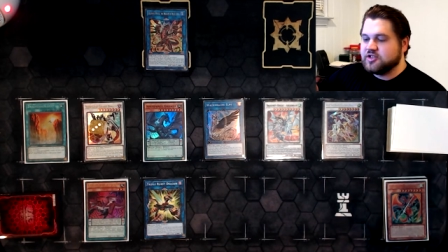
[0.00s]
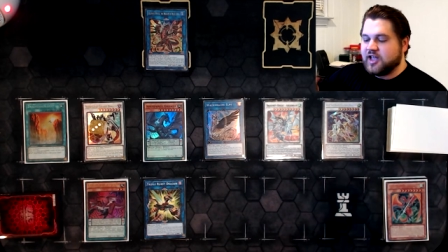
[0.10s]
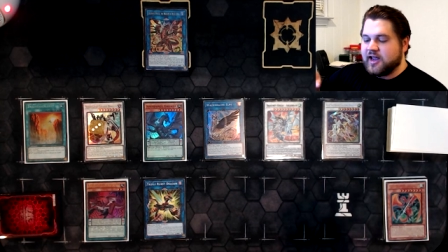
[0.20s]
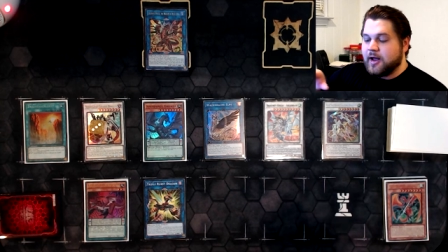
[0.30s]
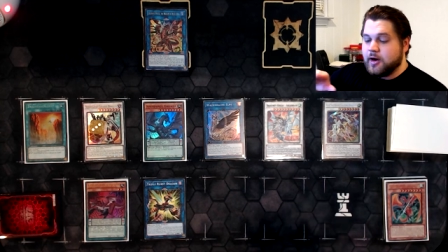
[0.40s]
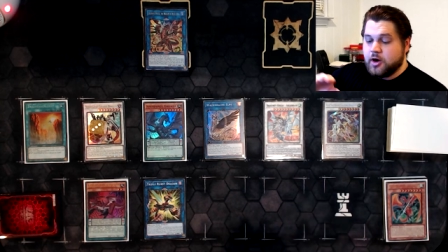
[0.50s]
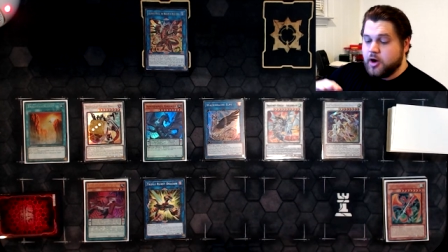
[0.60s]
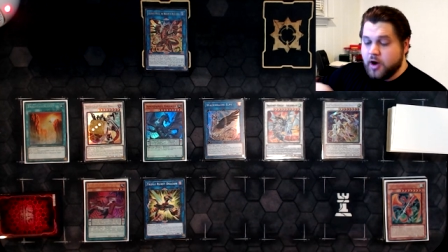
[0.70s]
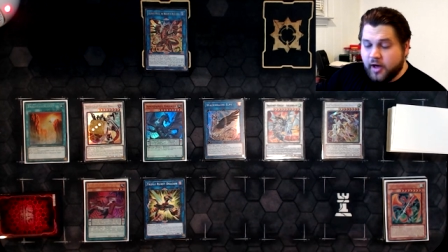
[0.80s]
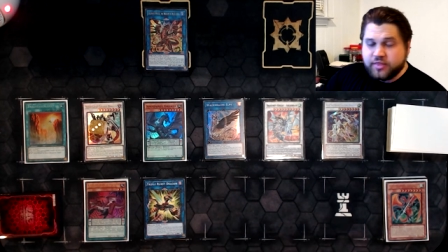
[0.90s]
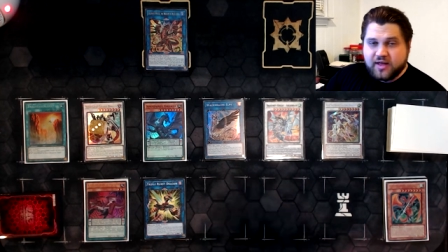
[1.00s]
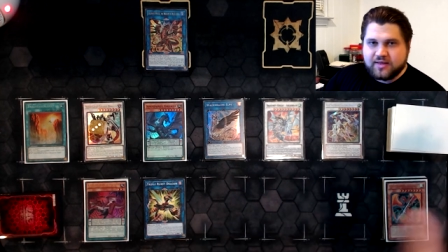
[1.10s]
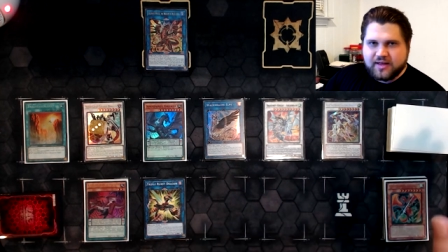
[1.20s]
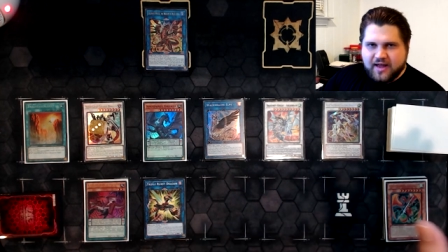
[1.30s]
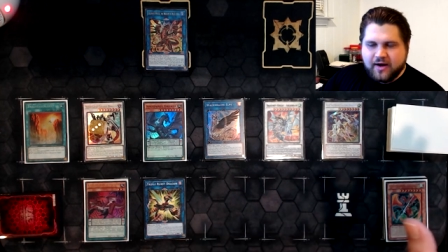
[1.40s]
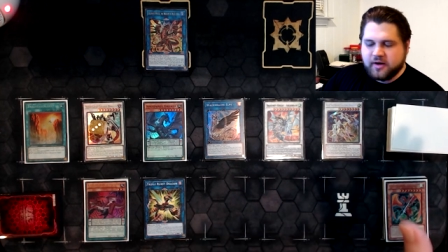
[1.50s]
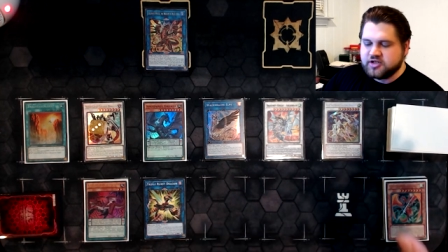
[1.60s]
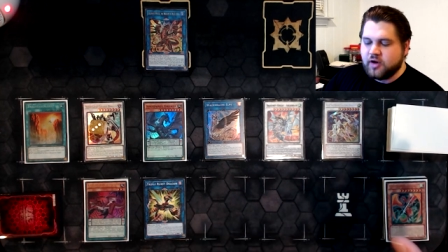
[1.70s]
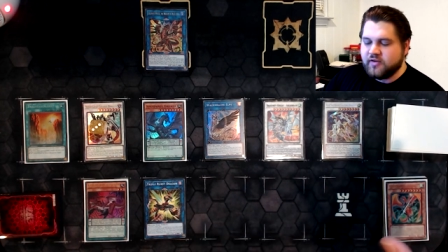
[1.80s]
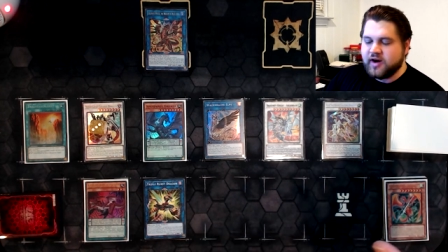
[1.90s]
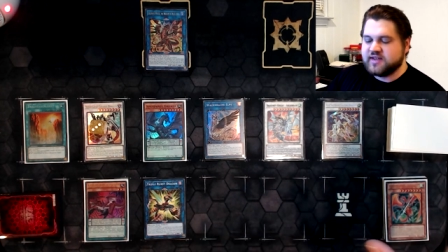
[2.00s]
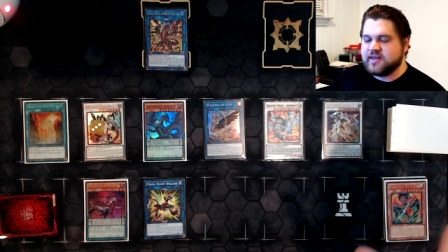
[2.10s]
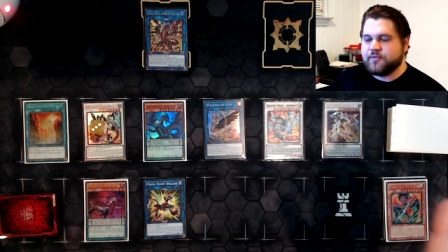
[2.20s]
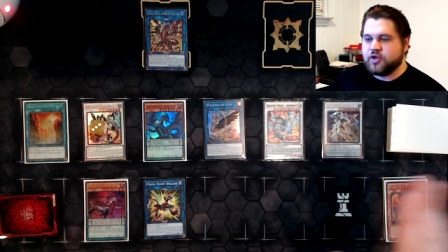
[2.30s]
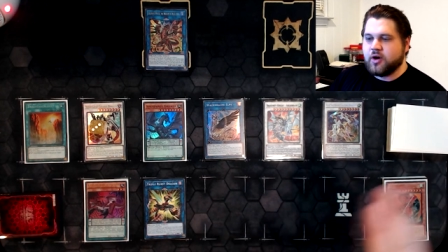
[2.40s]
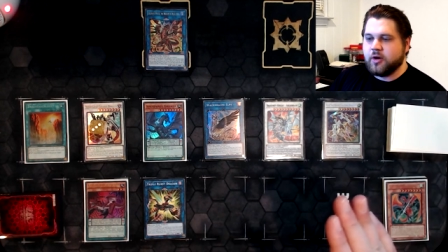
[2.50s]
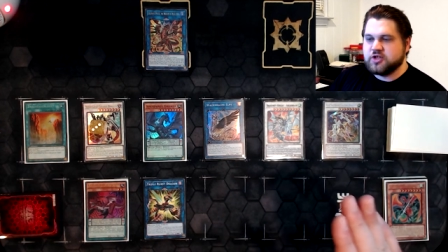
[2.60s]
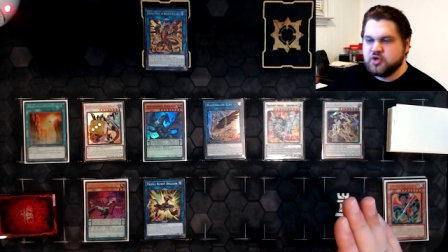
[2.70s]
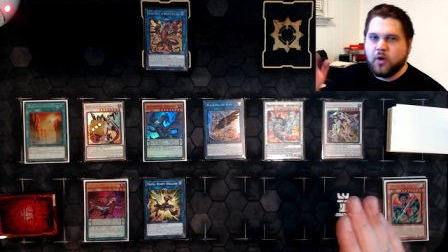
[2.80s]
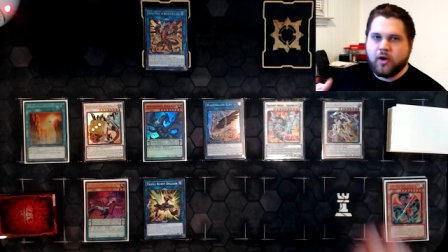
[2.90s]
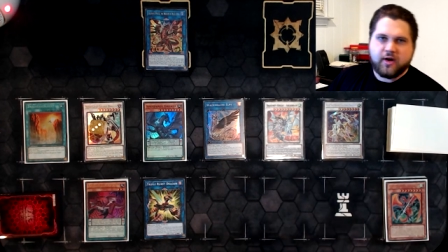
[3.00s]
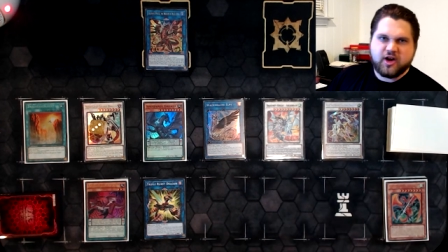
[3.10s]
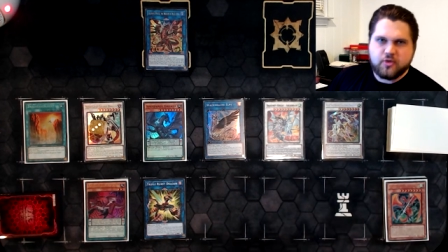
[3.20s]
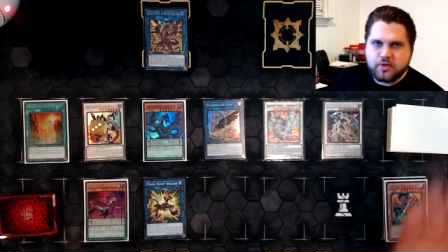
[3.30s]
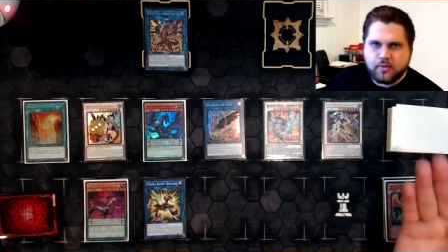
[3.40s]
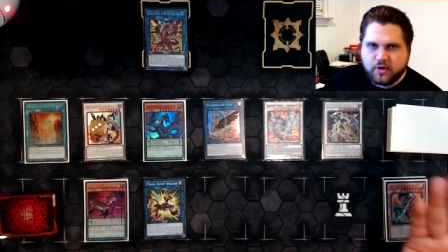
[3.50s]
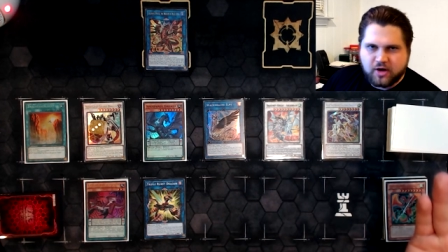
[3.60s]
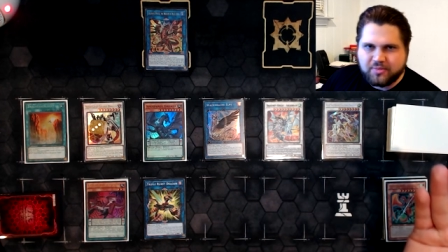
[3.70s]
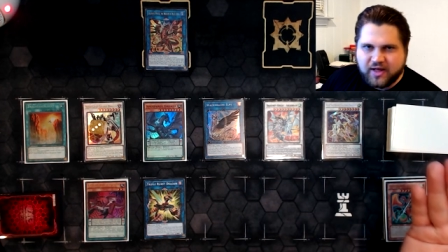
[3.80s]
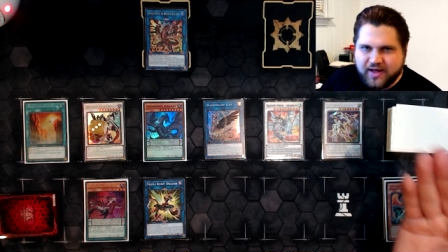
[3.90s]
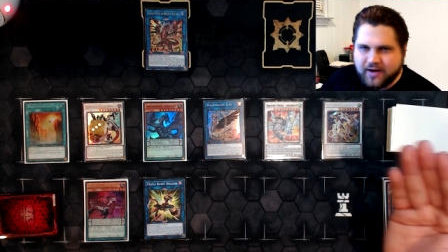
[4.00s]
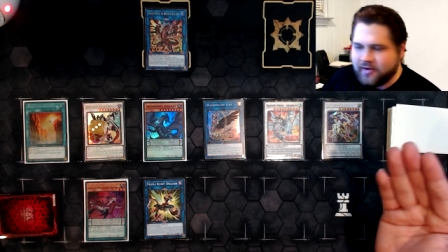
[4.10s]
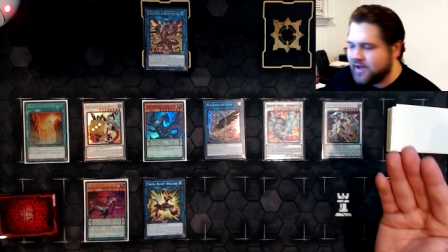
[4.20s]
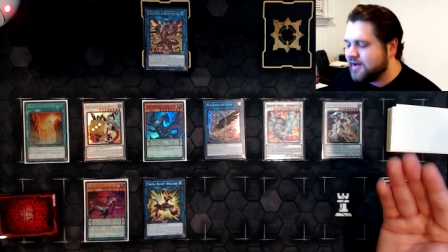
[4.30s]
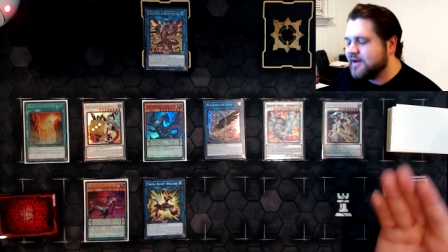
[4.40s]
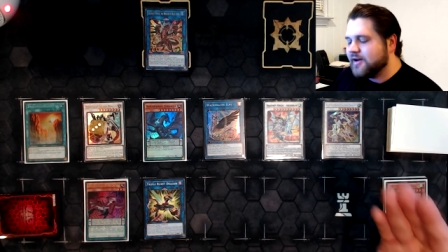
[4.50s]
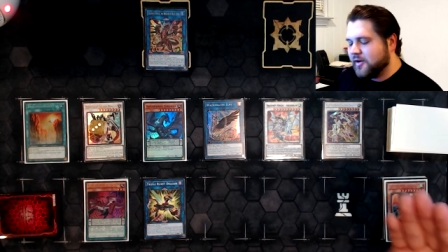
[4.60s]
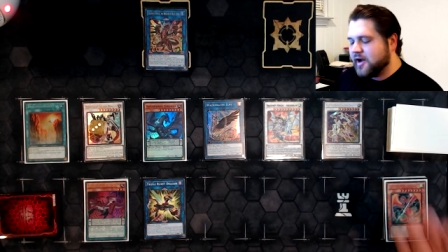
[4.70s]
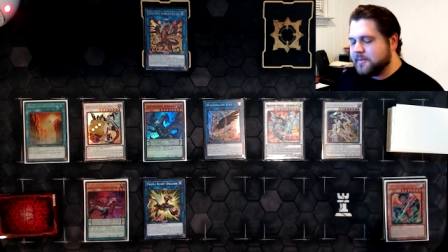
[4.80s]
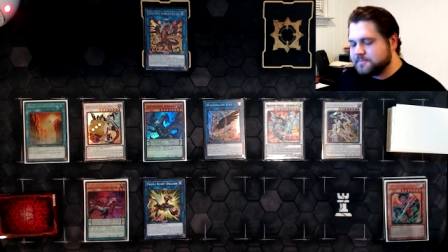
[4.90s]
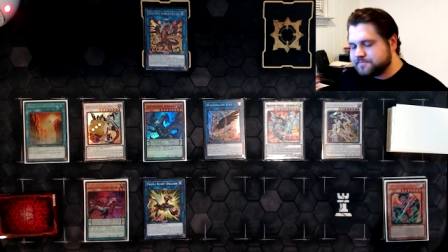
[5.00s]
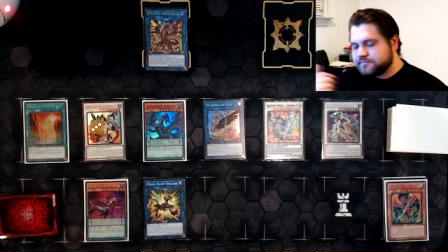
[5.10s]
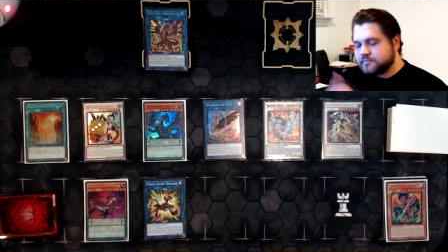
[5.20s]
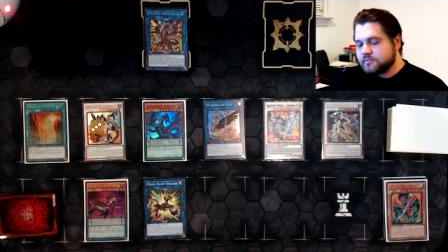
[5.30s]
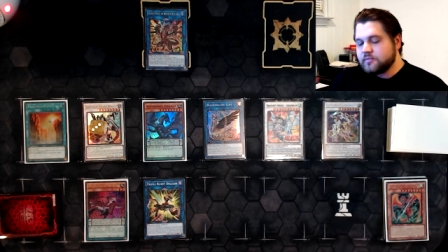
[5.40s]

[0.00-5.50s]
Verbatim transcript: There's, like, nothing that carries over except for the cards you already knew you were going to play anyway, right?